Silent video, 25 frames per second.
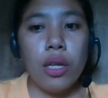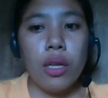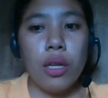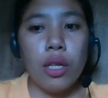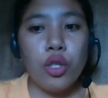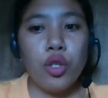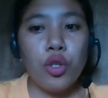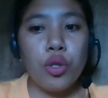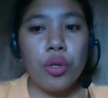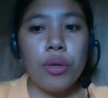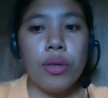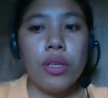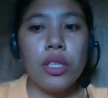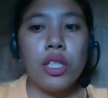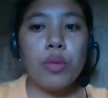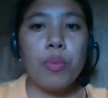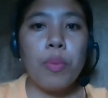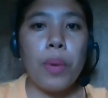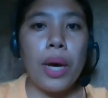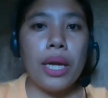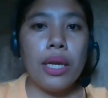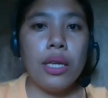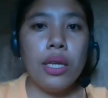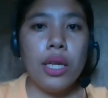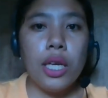that you're
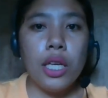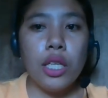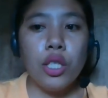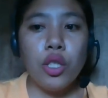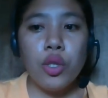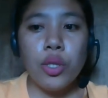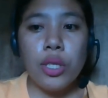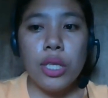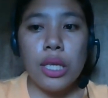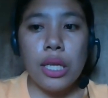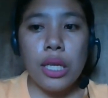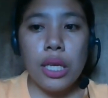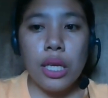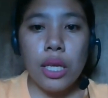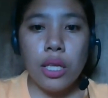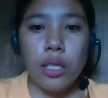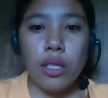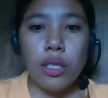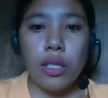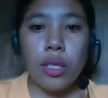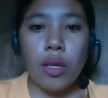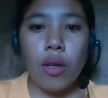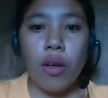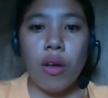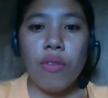responding to the
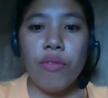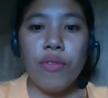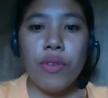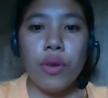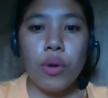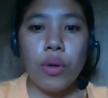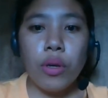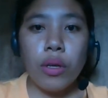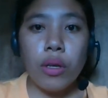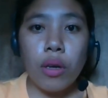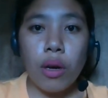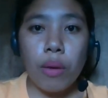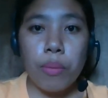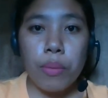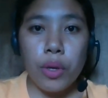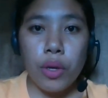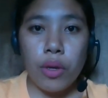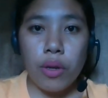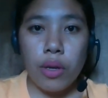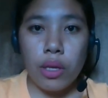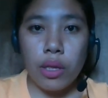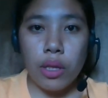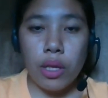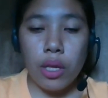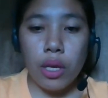needs of your
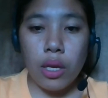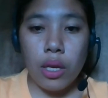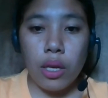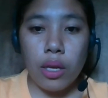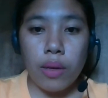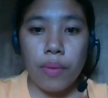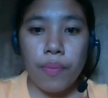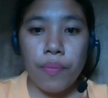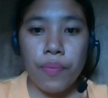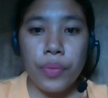community.